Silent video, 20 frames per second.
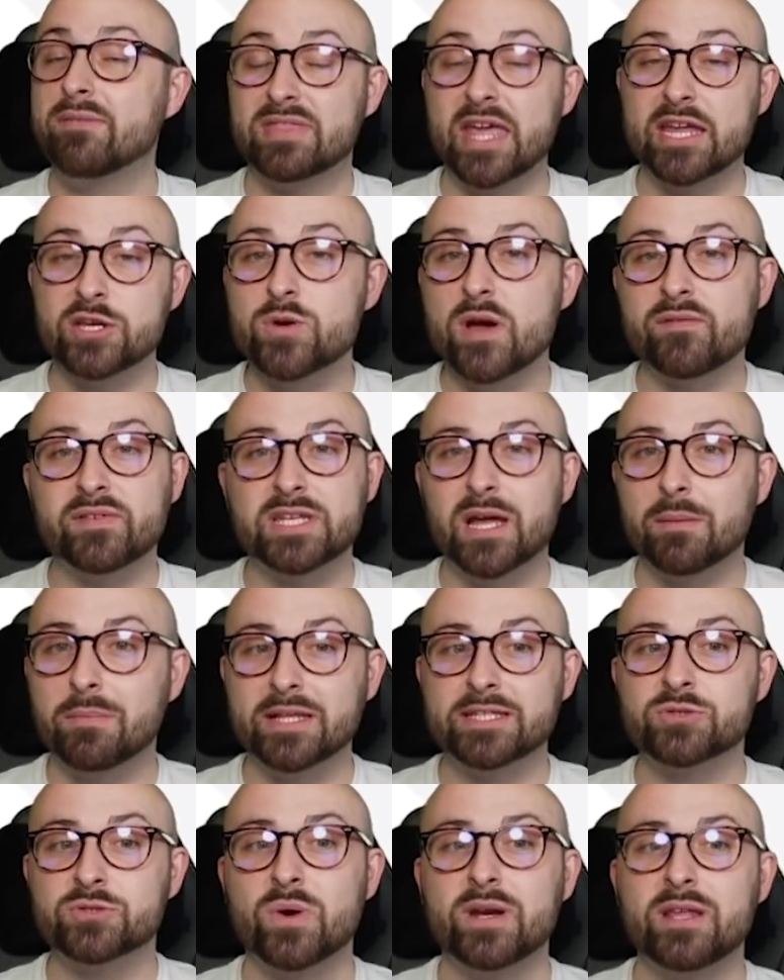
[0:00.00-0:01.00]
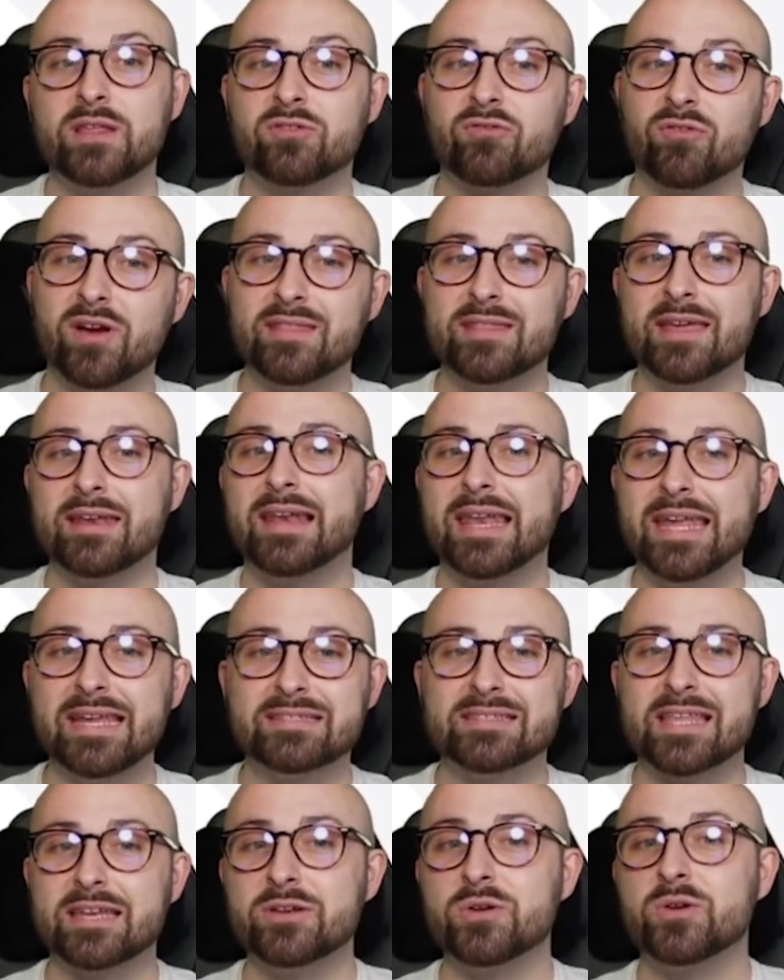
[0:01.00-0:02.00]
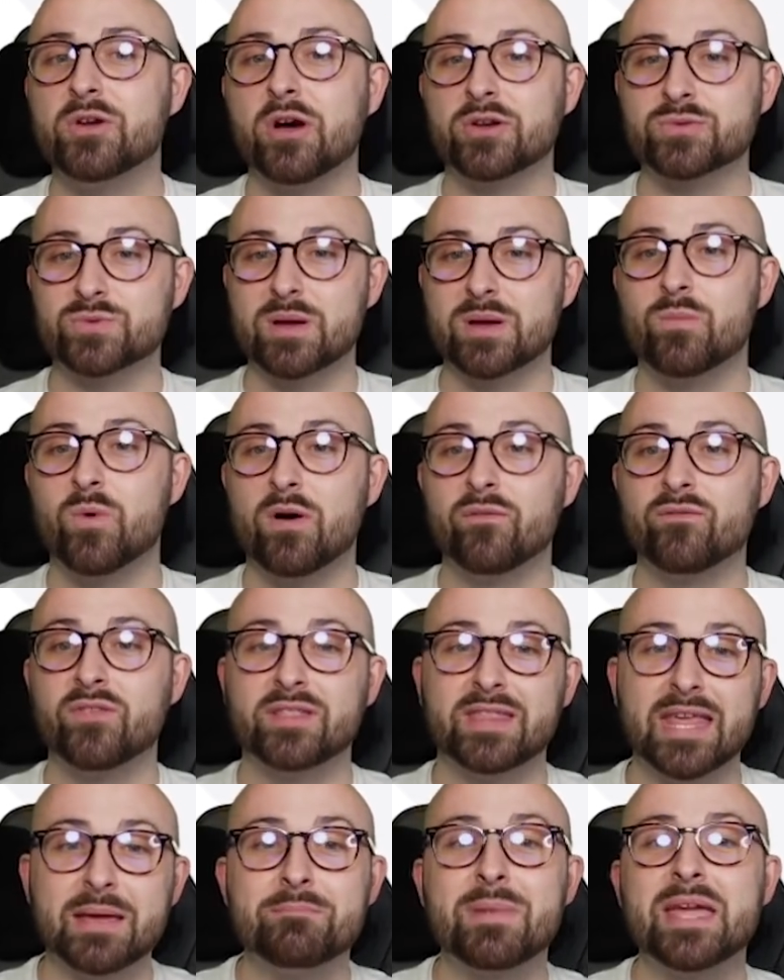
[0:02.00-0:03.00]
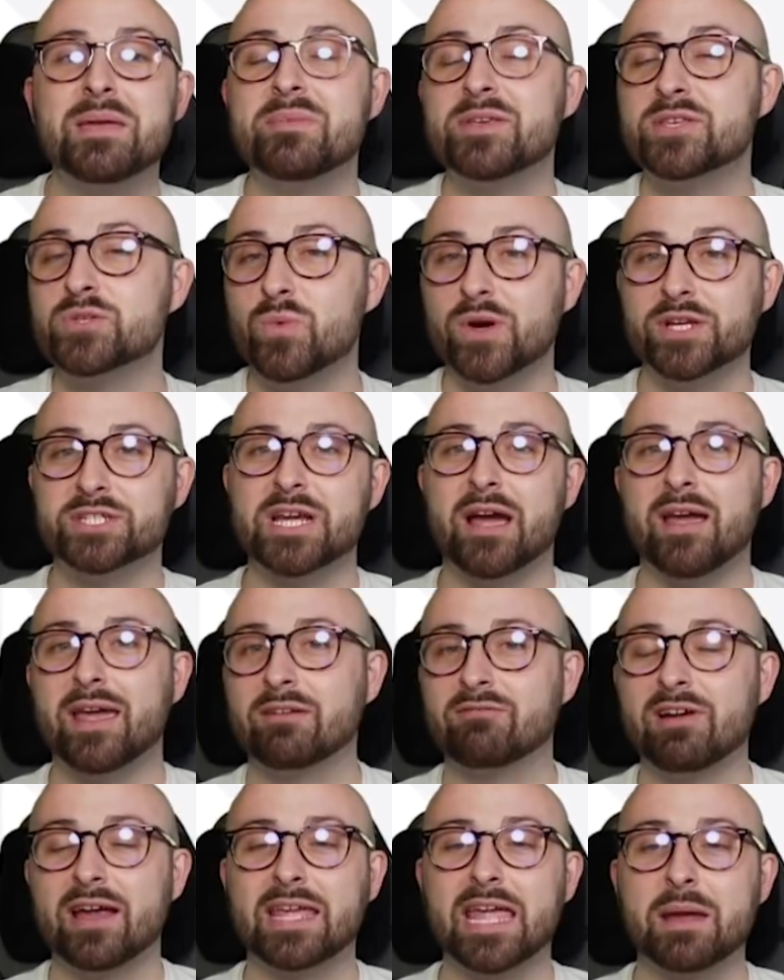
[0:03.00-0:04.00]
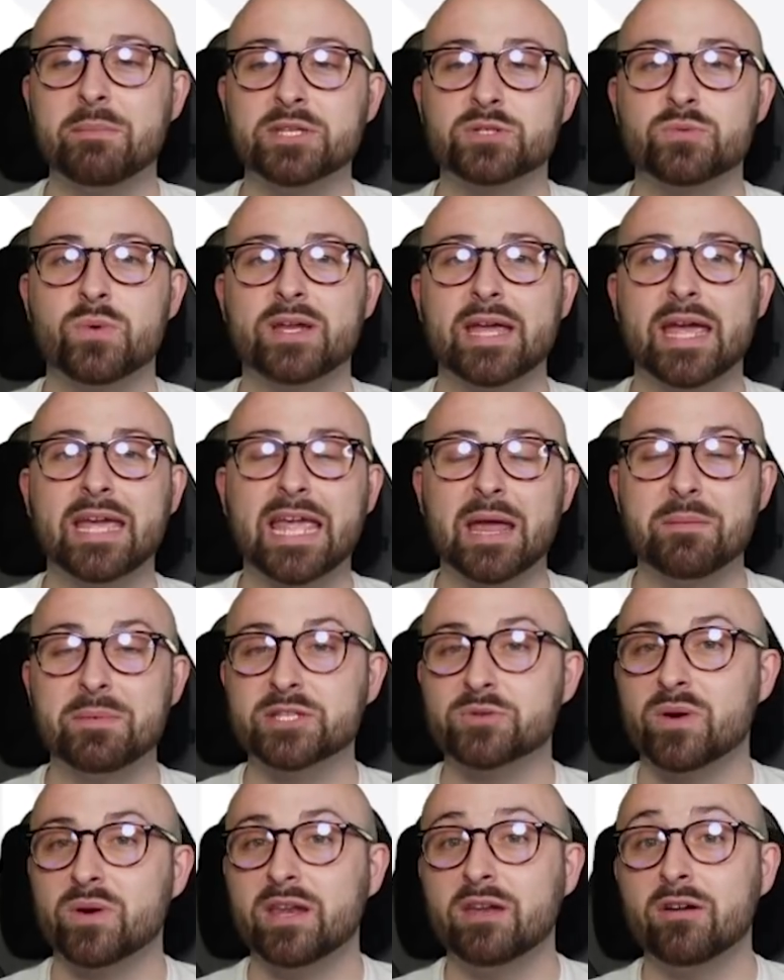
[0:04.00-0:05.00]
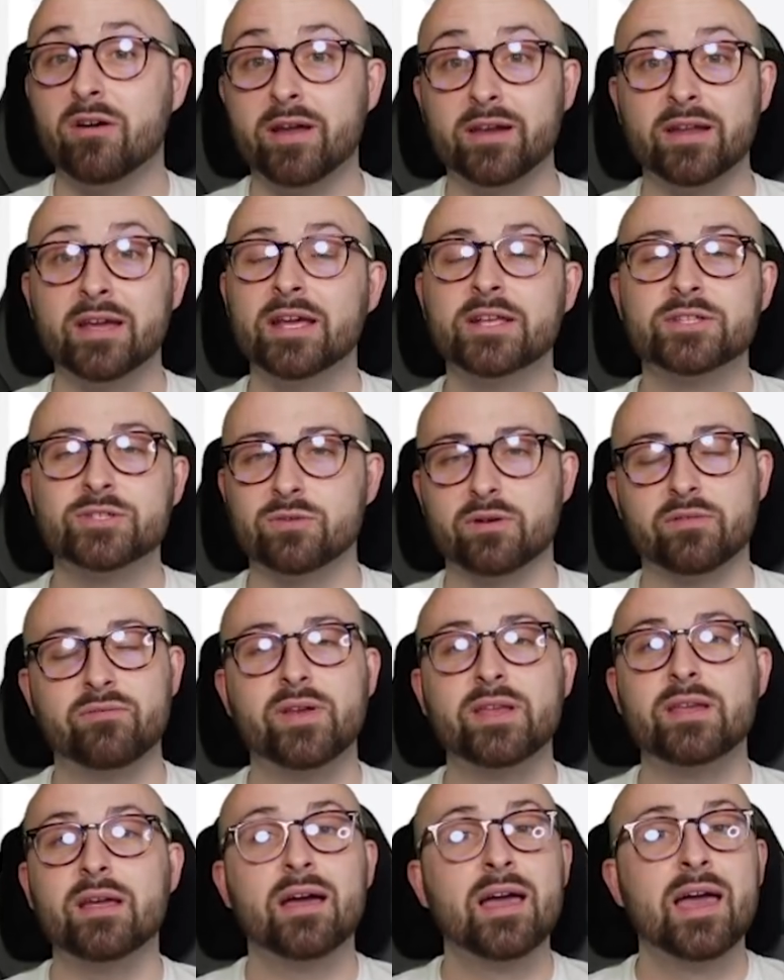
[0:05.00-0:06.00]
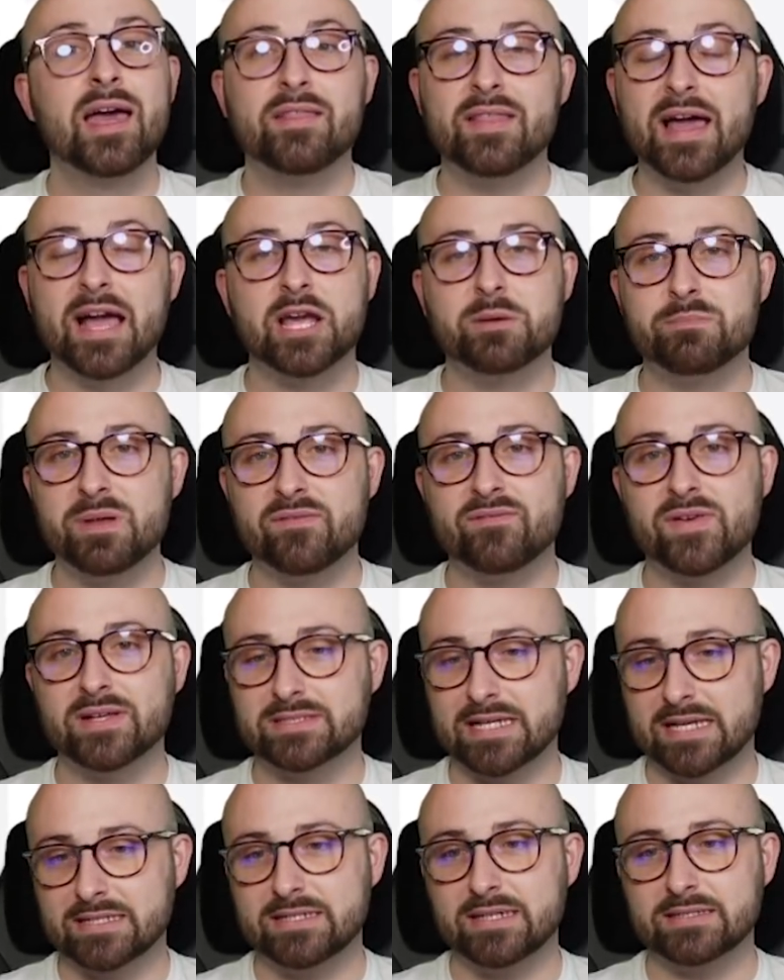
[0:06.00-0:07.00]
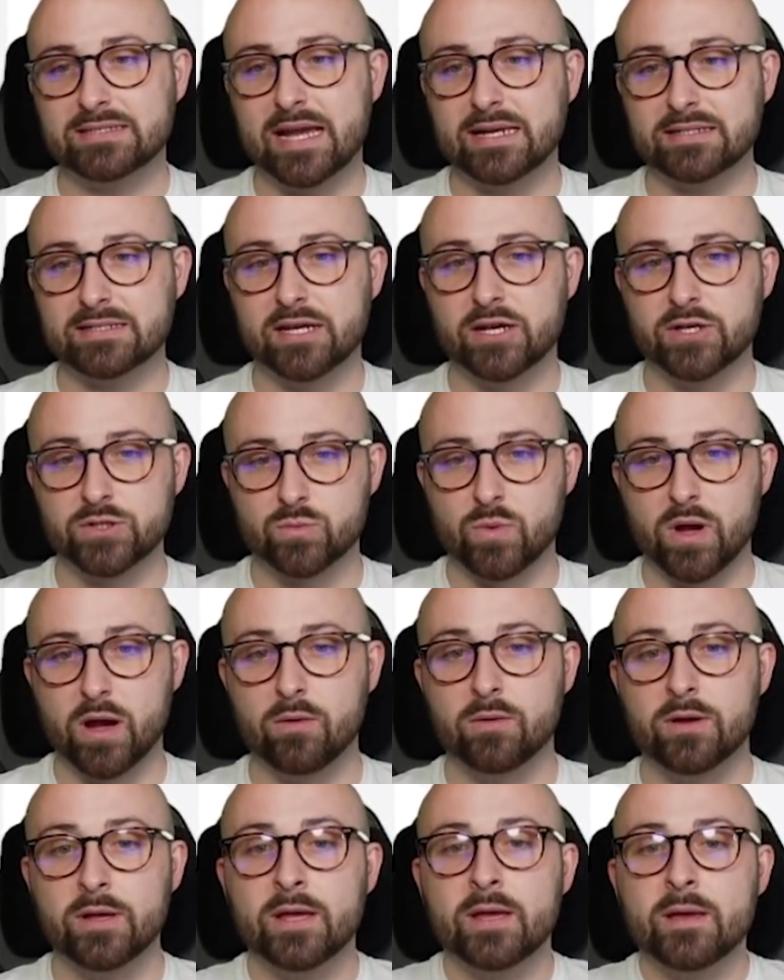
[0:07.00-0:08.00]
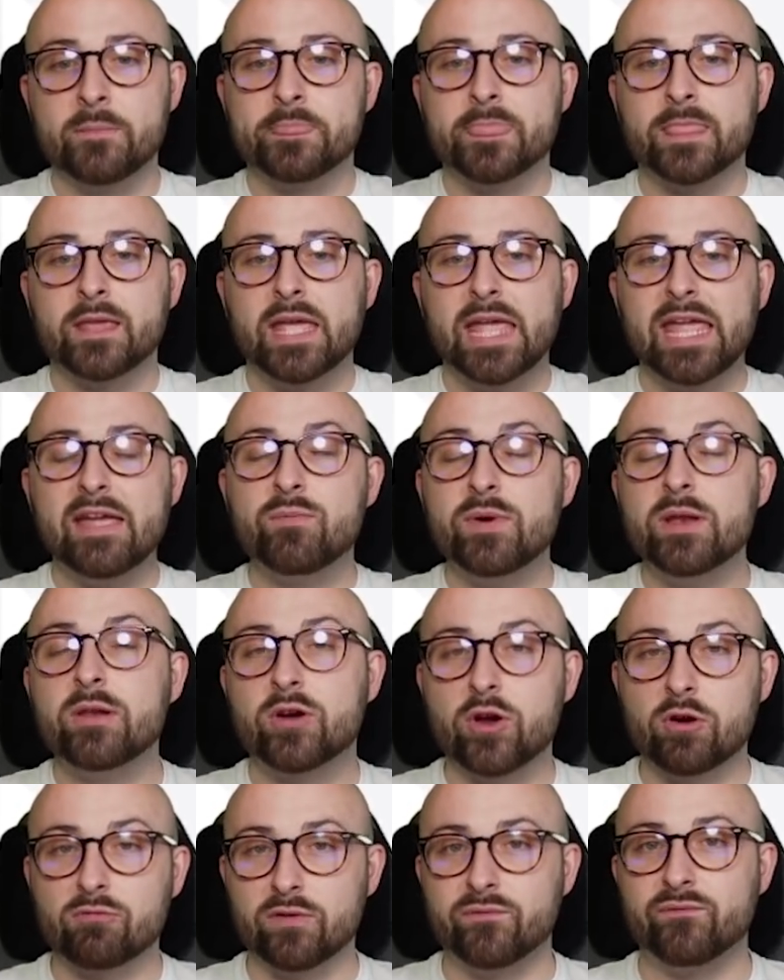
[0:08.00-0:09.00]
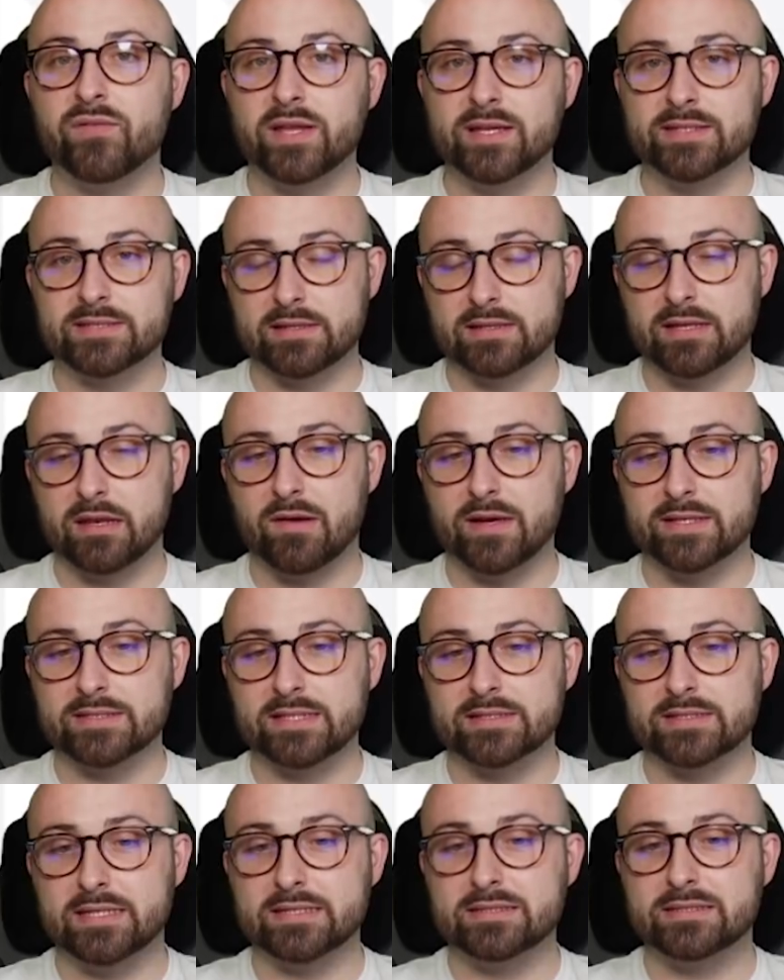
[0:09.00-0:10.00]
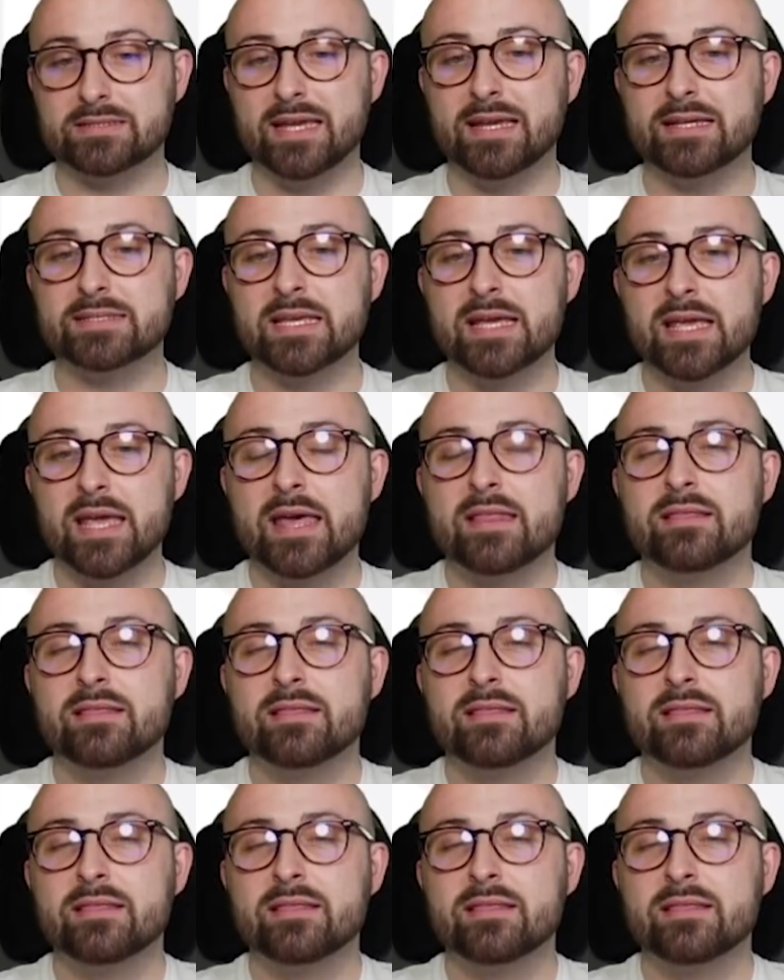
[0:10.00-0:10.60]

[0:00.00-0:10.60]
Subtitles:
if they do have a double in 23, then Leeds, then Newcastle, then Watford, then maybe switch out in around game week 28, game week 29 to Raphinha. That could be a fantastic tactic as well. If we look at Raphinha's underlying statistics,